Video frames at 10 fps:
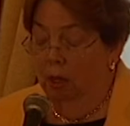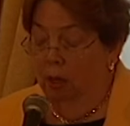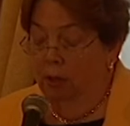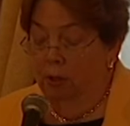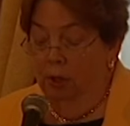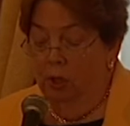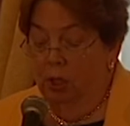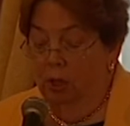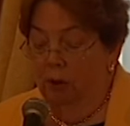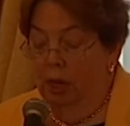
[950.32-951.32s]
under
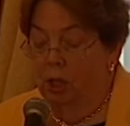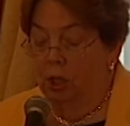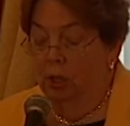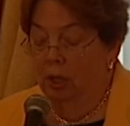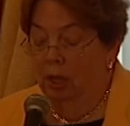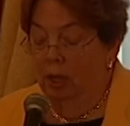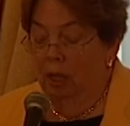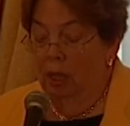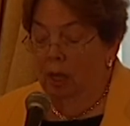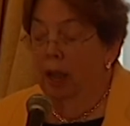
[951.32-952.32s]
consideration
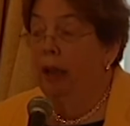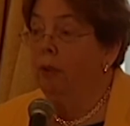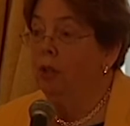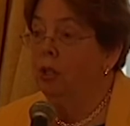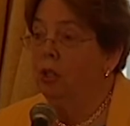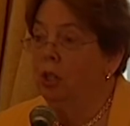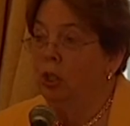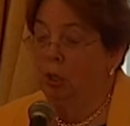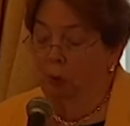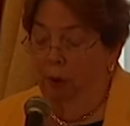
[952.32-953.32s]
and how the
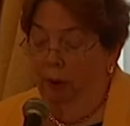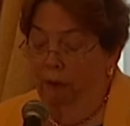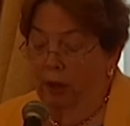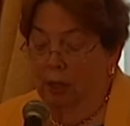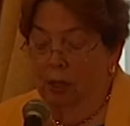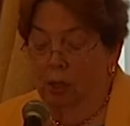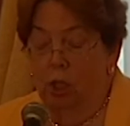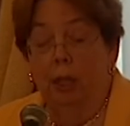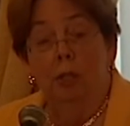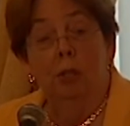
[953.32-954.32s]
decision would affect his
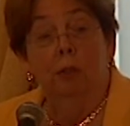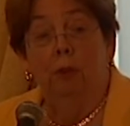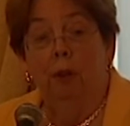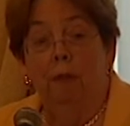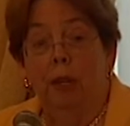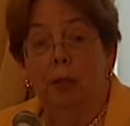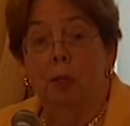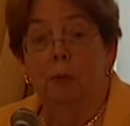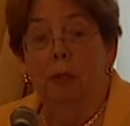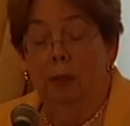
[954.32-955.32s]
chances for
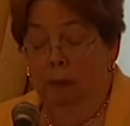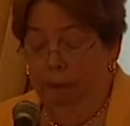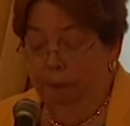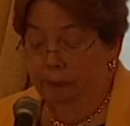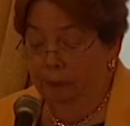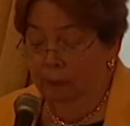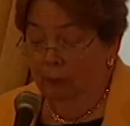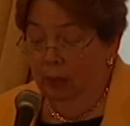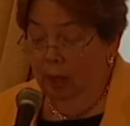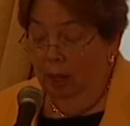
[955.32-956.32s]
advancement.
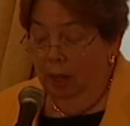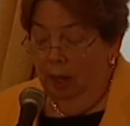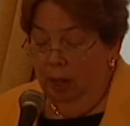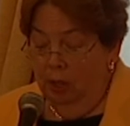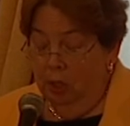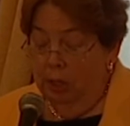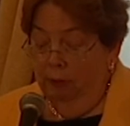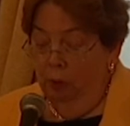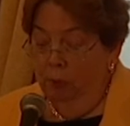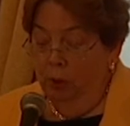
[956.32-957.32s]

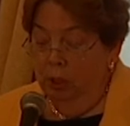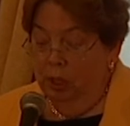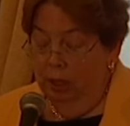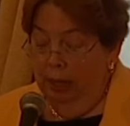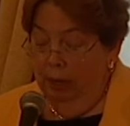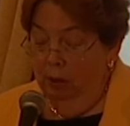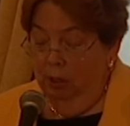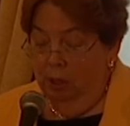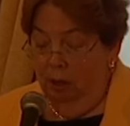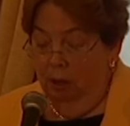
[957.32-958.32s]
Several books and
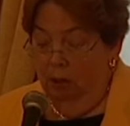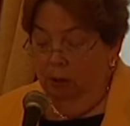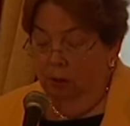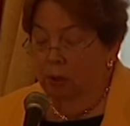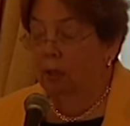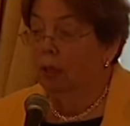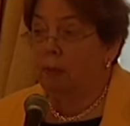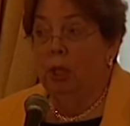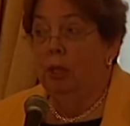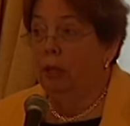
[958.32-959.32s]
countless articles, and
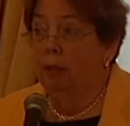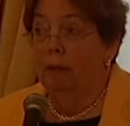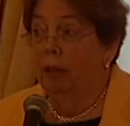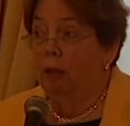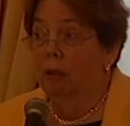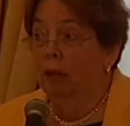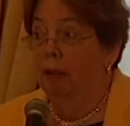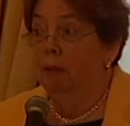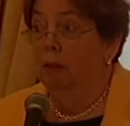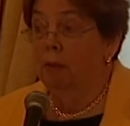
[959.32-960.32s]
let me tell you, they are
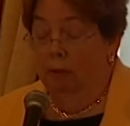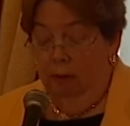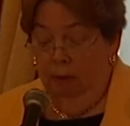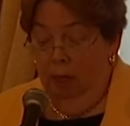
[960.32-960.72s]
countless,